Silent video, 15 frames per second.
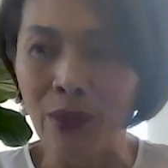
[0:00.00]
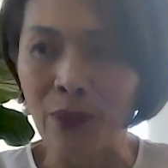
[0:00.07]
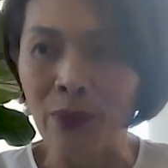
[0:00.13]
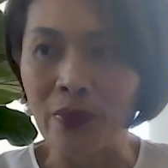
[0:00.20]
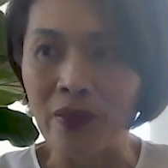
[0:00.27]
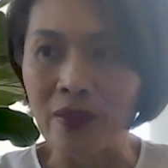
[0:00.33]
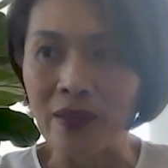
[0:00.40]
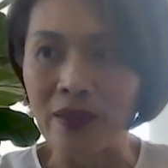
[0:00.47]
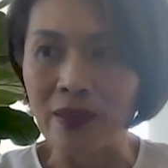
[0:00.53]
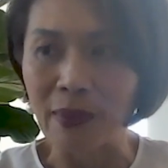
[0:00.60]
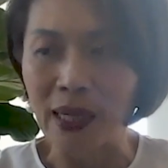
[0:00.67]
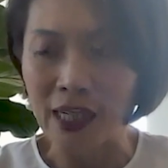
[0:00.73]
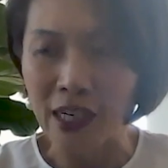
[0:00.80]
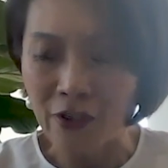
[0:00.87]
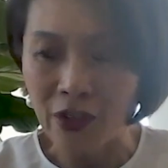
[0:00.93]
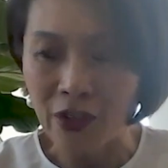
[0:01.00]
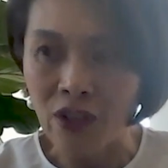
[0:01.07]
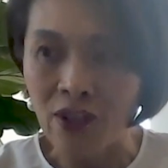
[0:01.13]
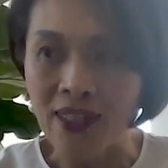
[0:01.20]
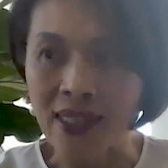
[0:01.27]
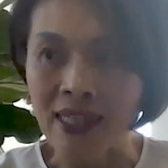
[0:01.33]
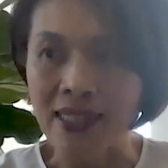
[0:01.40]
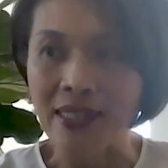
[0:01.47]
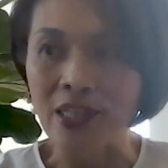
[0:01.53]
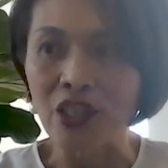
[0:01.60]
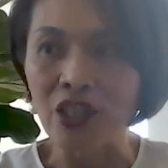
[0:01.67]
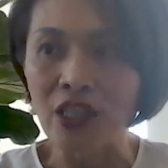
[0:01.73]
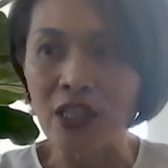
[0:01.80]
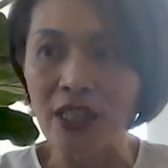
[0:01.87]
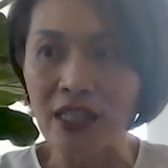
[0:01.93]
Within my current
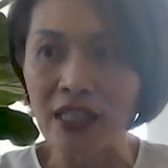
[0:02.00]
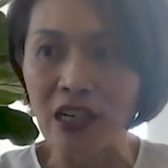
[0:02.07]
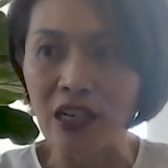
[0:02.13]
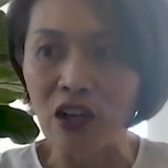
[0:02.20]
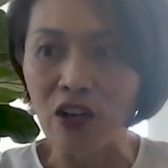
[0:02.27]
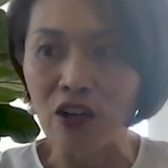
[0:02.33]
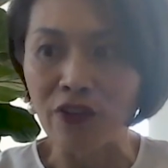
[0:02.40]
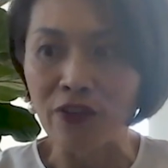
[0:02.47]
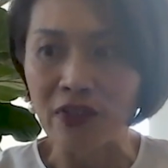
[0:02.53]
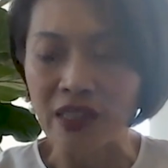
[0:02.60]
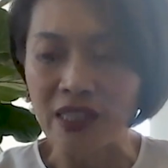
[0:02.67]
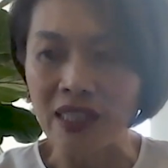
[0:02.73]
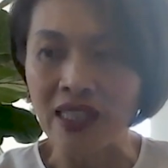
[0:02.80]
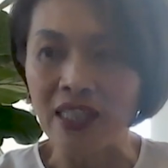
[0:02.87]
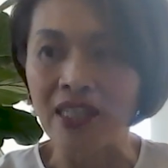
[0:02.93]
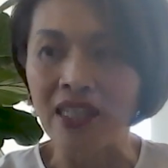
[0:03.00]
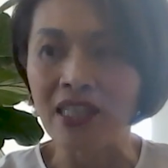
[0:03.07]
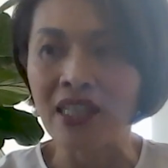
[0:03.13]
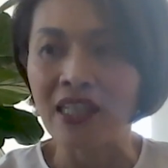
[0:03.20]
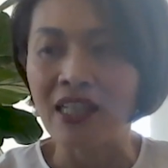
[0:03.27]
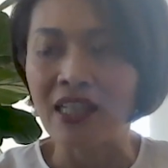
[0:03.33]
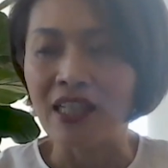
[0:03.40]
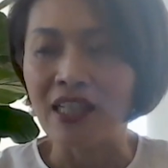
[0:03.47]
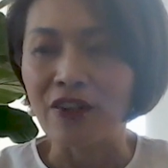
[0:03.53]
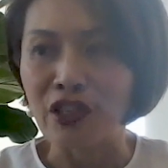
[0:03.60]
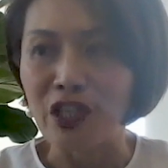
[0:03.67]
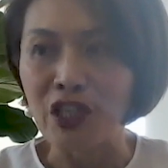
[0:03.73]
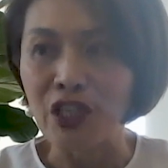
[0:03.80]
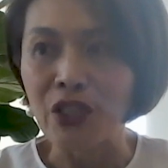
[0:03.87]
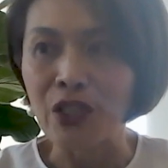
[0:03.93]
organization, of the
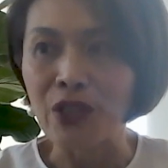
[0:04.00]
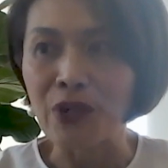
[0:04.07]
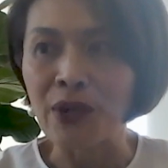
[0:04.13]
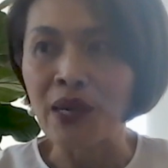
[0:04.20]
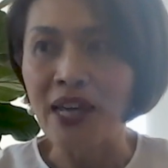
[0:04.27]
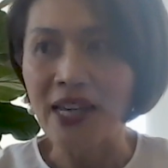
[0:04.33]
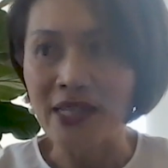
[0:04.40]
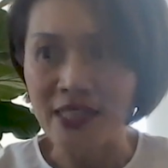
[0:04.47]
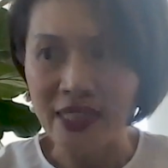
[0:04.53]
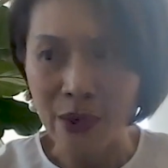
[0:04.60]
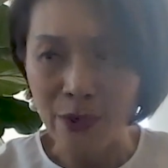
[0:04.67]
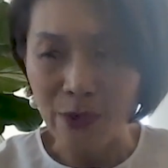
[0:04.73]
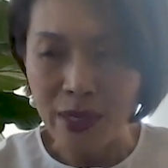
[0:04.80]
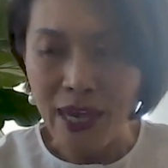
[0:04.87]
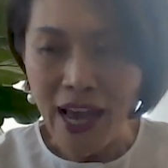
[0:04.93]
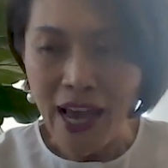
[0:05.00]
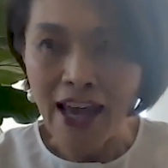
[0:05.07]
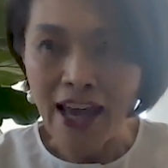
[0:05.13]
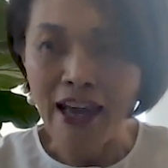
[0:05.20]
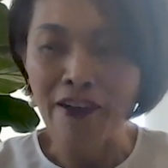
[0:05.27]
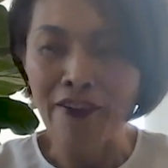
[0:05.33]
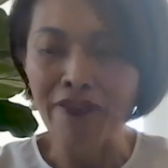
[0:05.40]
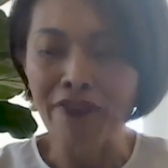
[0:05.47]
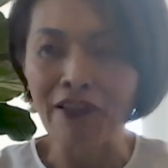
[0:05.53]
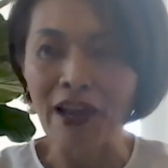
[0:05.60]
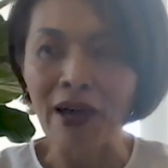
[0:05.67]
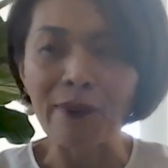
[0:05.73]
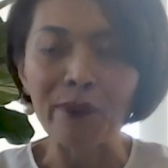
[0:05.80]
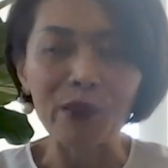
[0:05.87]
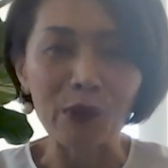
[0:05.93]
regional heads that we have,
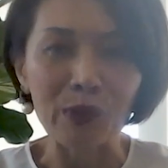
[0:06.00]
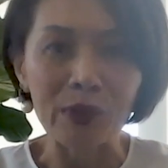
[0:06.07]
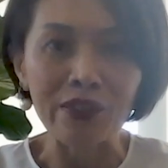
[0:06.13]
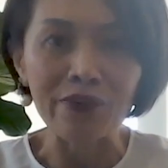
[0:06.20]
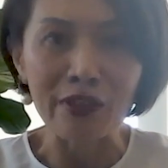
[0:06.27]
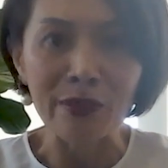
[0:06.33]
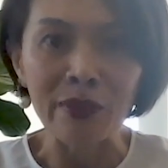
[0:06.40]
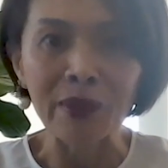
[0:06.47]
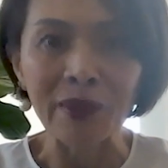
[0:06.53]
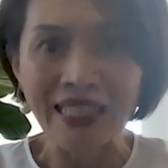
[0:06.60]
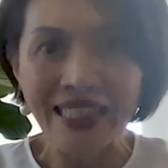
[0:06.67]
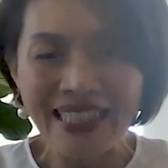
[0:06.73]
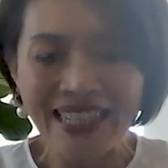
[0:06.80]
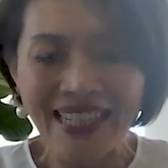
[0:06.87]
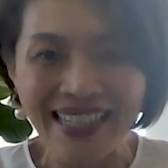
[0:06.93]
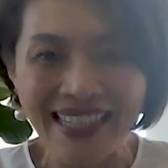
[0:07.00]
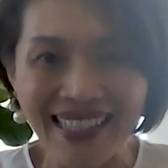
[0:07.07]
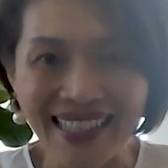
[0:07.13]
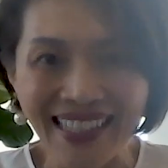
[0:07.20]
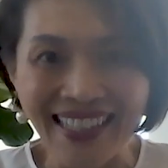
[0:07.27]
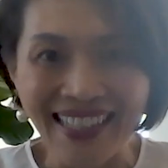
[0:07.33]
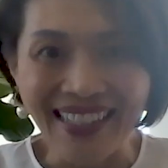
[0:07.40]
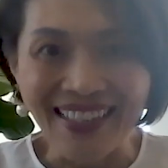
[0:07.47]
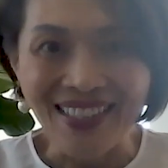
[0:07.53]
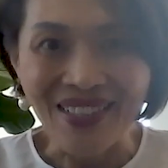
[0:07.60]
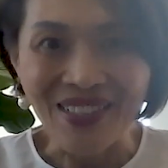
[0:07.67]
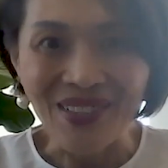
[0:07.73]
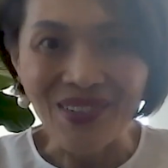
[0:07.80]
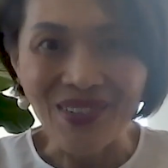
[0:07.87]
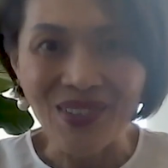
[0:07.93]
I'm the only female leader.
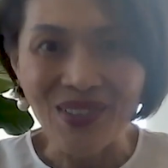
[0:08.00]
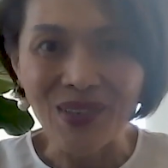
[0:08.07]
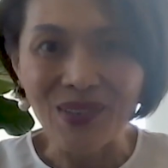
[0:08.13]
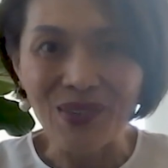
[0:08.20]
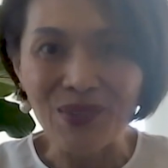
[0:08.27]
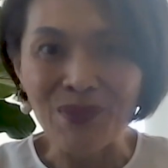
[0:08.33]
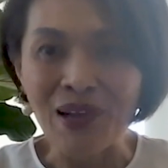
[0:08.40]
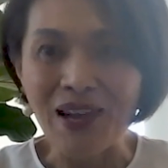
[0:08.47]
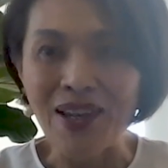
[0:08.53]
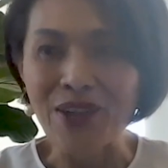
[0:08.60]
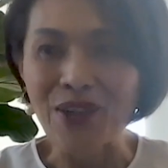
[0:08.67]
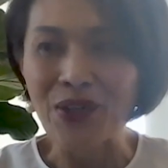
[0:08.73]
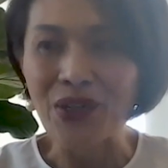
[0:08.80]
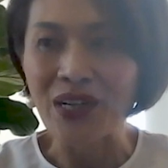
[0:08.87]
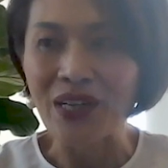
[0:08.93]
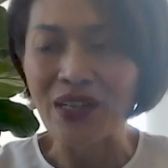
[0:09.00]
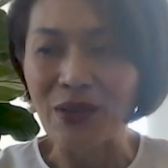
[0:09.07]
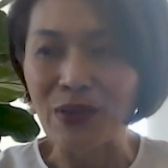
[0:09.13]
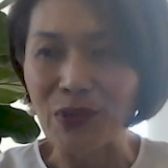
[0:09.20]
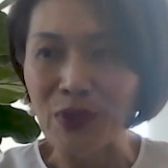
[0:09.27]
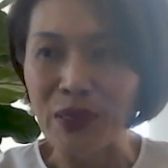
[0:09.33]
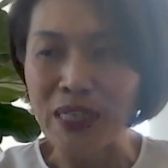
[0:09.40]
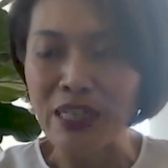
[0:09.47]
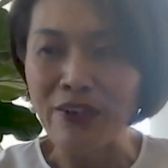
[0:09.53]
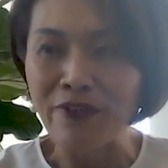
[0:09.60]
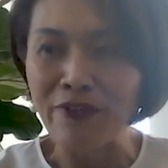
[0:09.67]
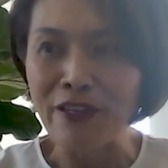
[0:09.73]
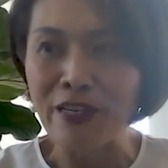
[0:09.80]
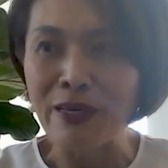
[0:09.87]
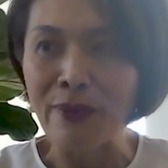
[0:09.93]
So when you're the only
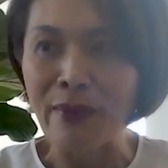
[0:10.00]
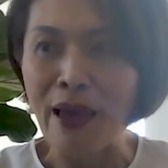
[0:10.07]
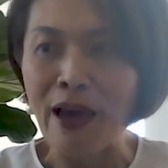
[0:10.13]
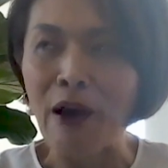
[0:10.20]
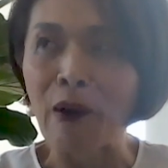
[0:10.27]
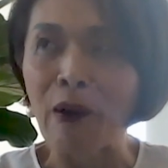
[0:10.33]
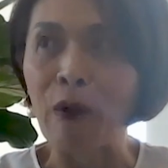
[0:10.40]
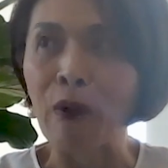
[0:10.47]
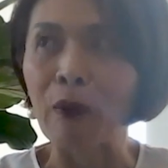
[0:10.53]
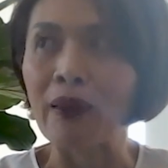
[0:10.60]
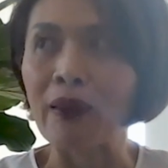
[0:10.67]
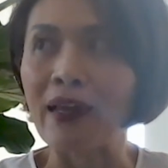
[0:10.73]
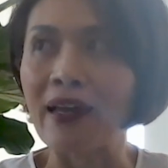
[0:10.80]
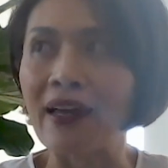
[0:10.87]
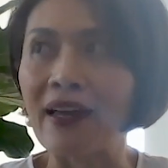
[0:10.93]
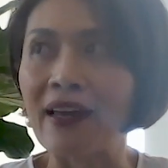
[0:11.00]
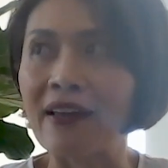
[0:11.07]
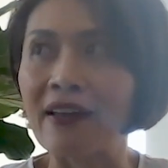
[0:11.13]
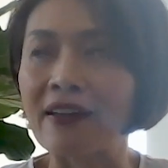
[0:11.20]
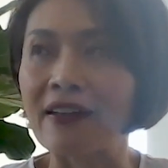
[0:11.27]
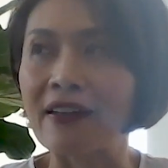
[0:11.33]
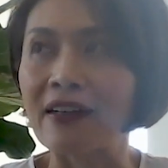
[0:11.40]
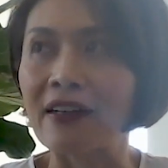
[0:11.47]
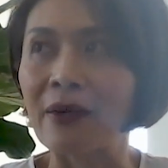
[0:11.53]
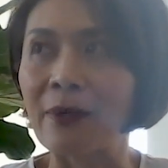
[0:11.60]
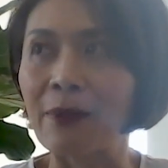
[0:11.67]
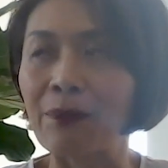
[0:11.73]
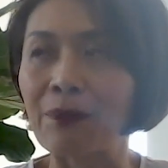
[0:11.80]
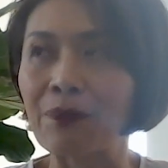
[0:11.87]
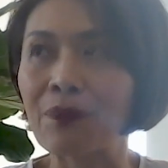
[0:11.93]
female
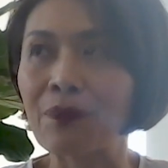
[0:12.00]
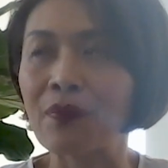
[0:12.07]
and